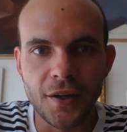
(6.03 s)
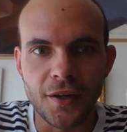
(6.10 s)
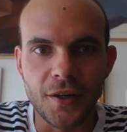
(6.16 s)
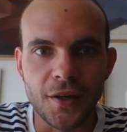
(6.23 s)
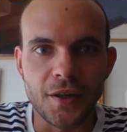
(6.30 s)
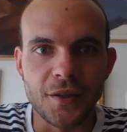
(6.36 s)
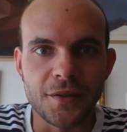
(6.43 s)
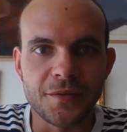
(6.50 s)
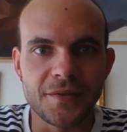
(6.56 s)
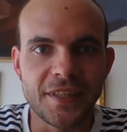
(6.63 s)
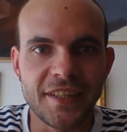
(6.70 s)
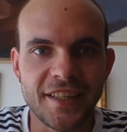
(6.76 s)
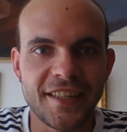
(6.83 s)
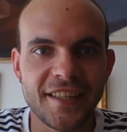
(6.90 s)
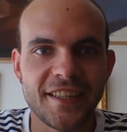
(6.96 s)
of
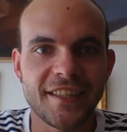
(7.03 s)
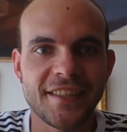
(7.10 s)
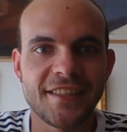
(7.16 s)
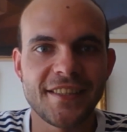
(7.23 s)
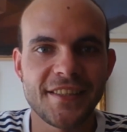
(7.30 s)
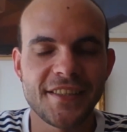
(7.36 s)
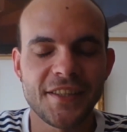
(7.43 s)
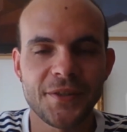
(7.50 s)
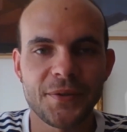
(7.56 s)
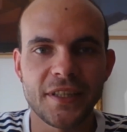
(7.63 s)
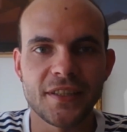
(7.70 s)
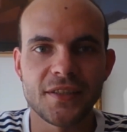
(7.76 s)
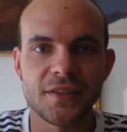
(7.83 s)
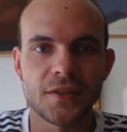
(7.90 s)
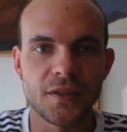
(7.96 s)
the
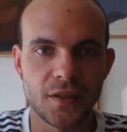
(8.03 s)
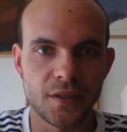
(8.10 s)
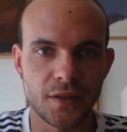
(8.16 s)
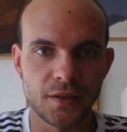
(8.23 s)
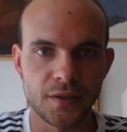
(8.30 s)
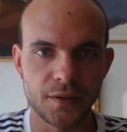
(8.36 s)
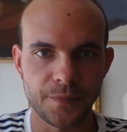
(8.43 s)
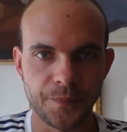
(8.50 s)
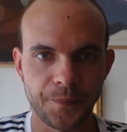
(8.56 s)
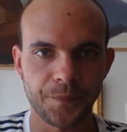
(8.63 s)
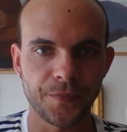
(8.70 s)
series on